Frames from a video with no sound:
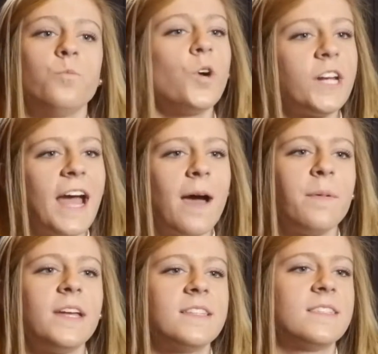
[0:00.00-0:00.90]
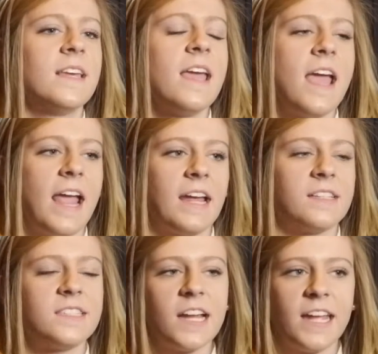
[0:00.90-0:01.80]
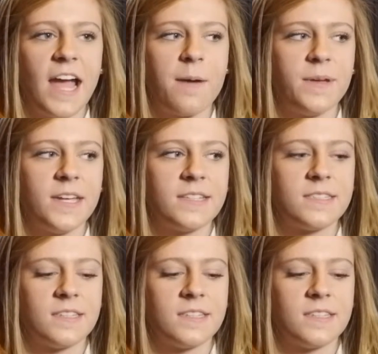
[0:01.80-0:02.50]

work habits and study habits,